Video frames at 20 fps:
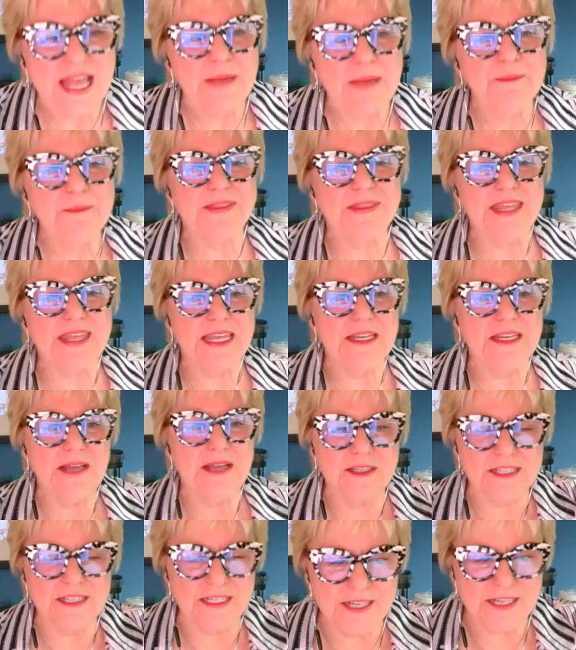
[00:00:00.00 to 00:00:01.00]
But they
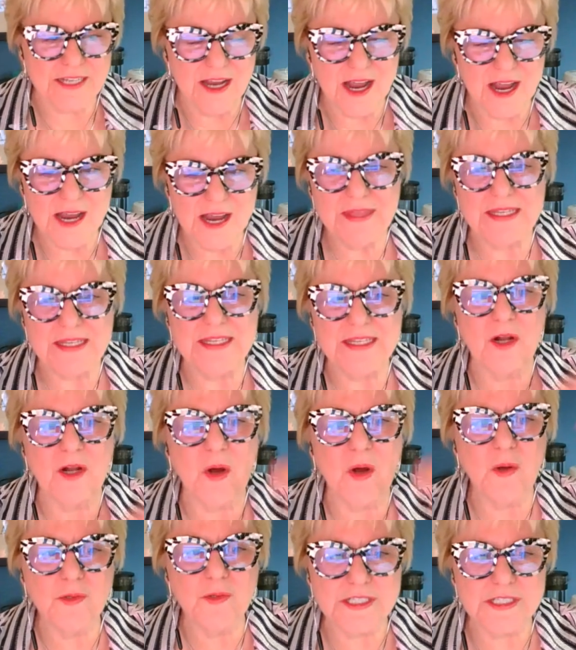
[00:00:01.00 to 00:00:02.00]
at the time they did a
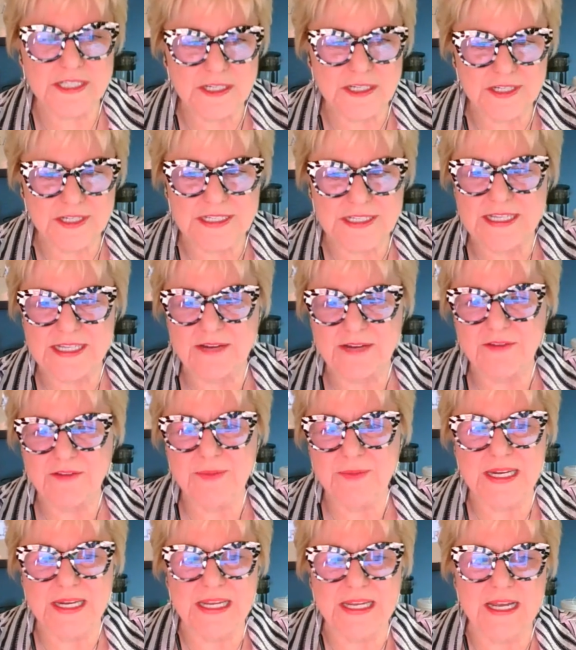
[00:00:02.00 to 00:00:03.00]
whole series,
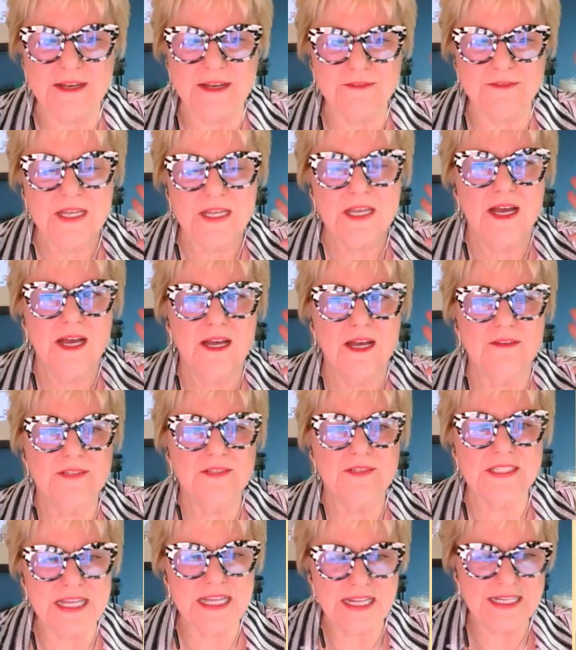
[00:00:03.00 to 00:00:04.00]
everybody, of of
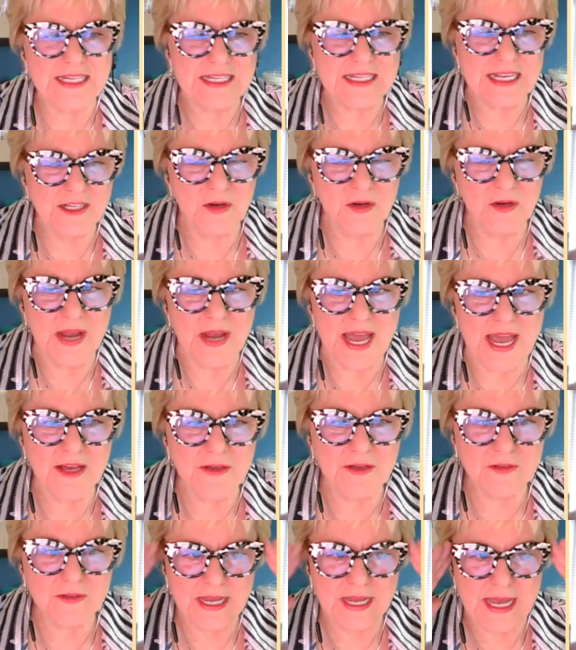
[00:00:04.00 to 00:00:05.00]
selling, you know,
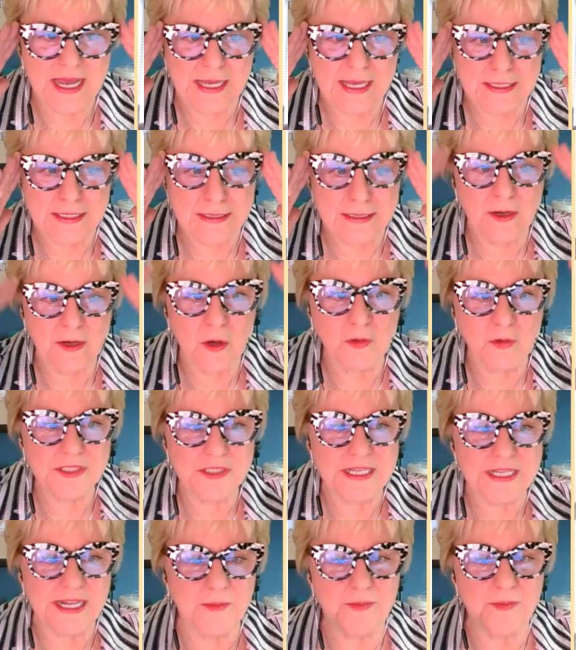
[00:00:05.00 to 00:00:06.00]
how, the whole
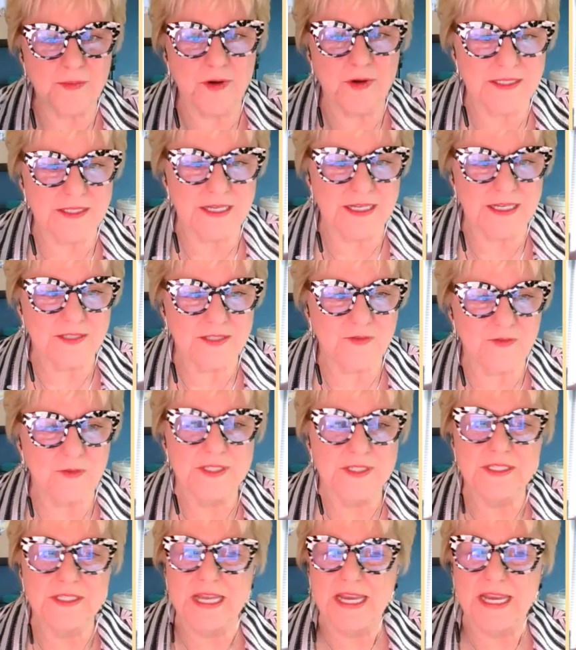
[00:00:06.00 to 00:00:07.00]
selling process from
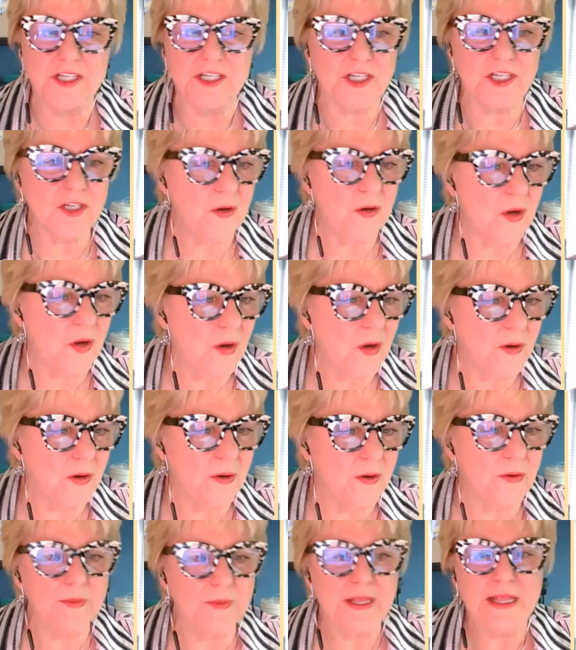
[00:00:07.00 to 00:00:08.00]
staging your
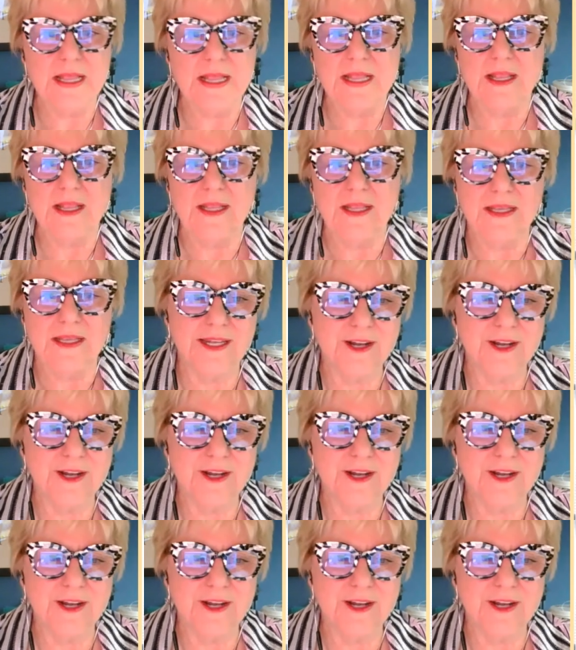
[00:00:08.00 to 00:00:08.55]
home, you